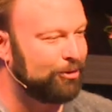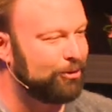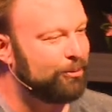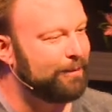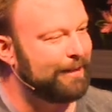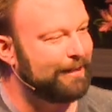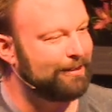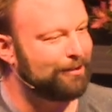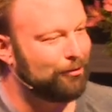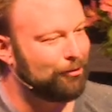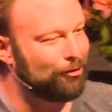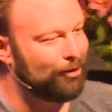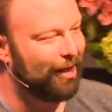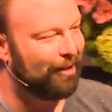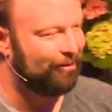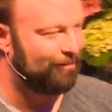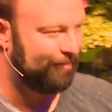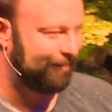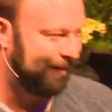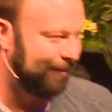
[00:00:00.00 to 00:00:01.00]
it
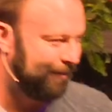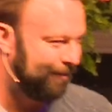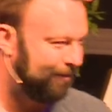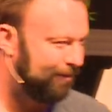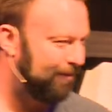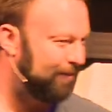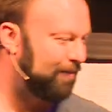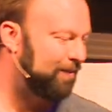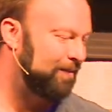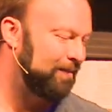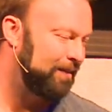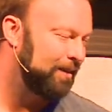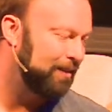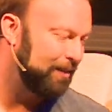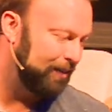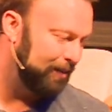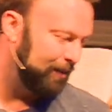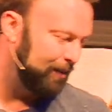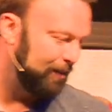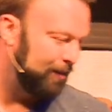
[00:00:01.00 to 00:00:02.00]
justice.
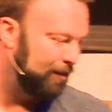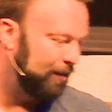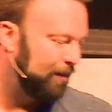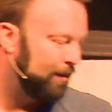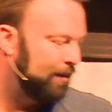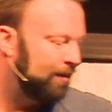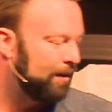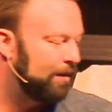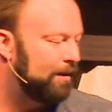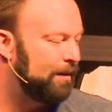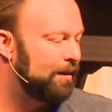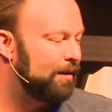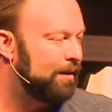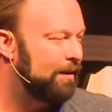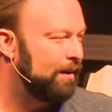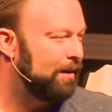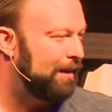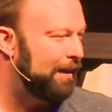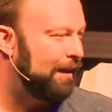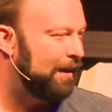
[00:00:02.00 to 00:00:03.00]

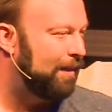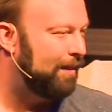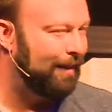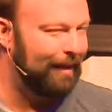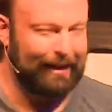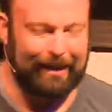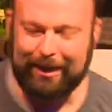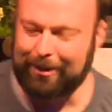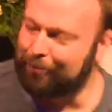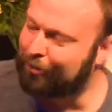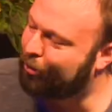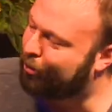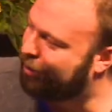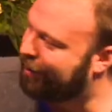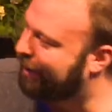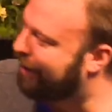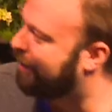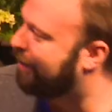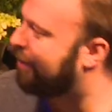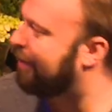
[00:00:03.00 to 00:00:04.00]
The Hebrew
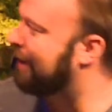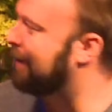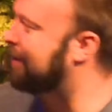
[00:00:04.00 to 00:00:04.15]
here is